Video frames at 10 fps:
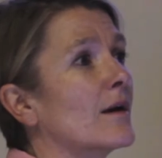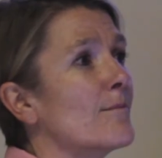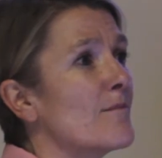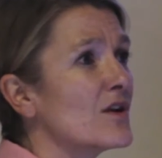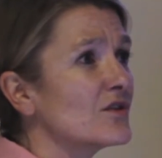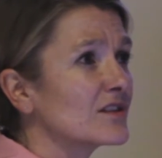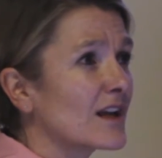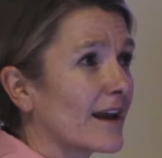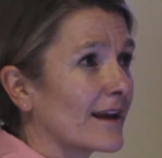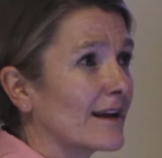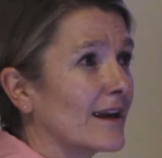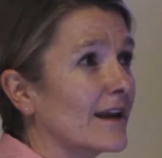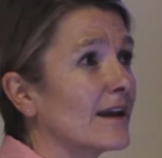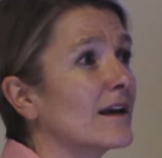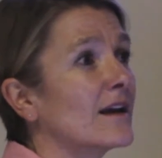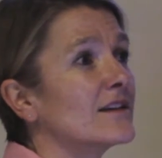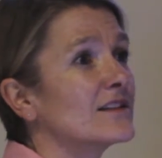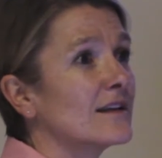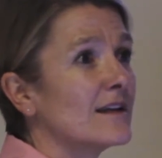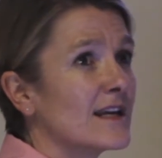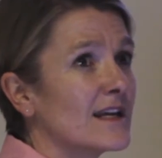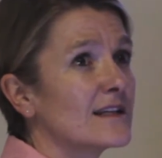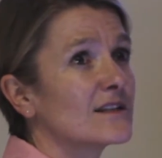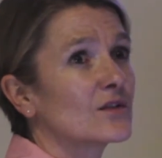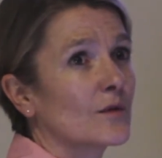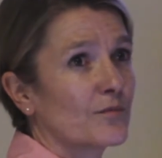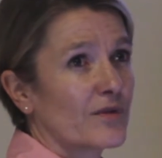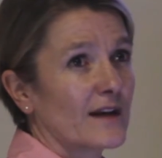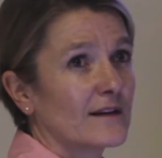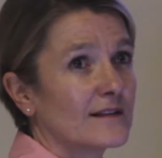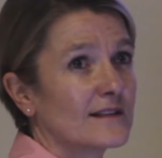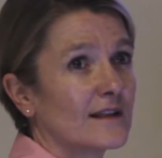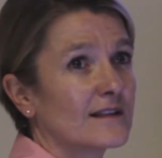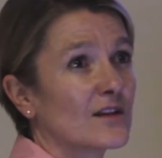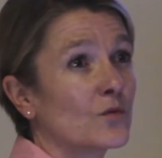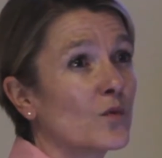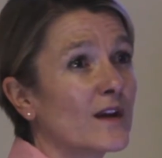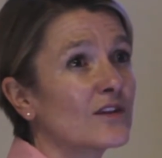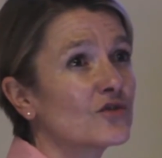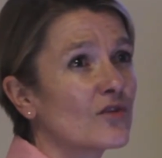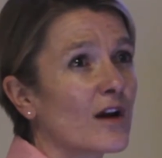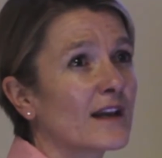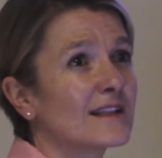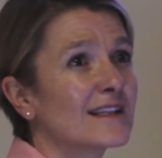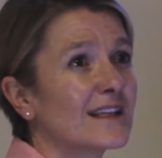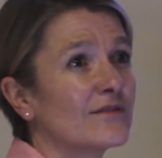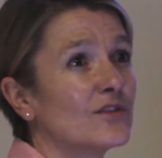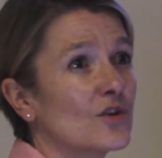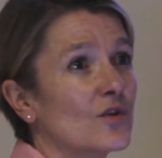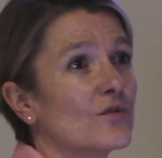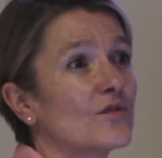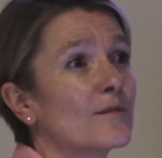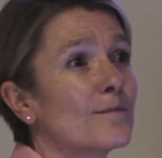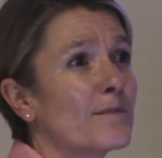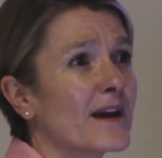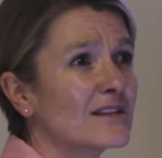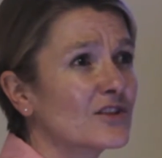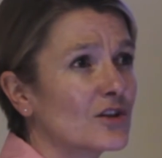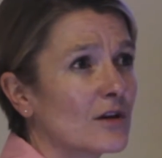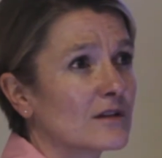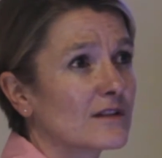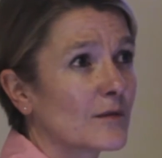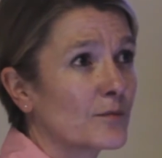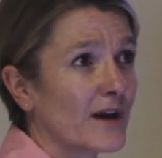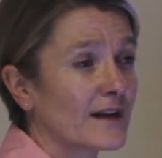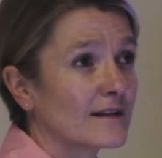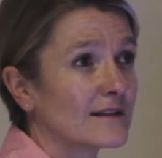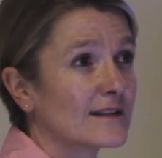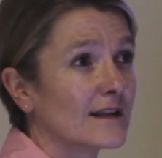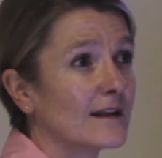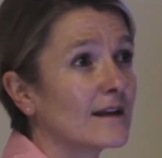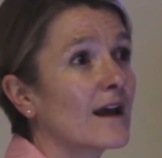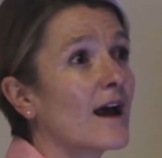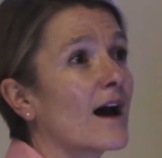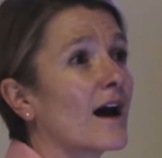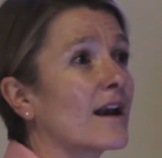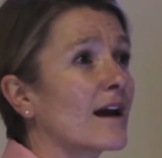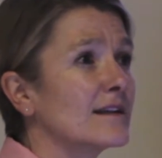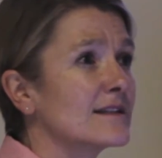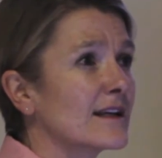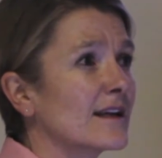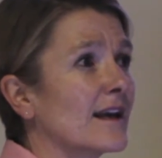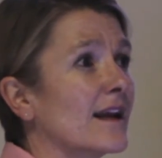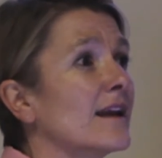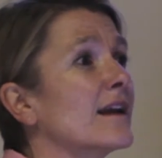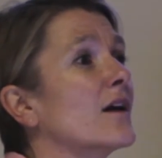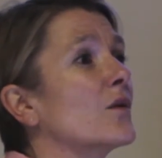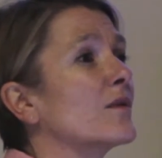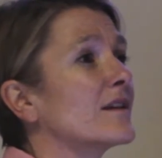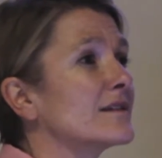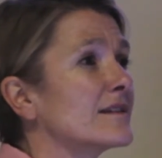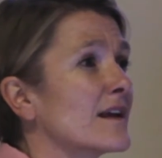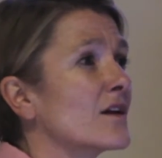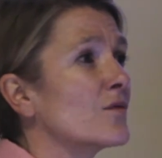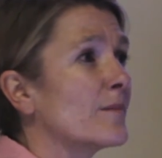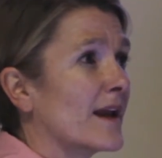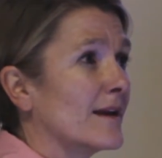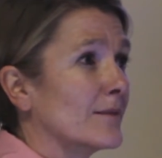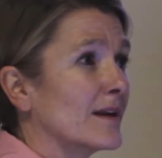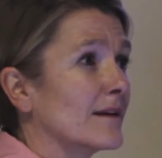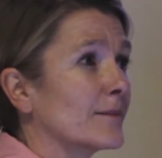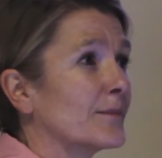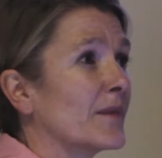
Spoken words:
most likely to lead to a pregnancy. So we're trying to give you the best chance of a pregnancy, and ideally with a single baby.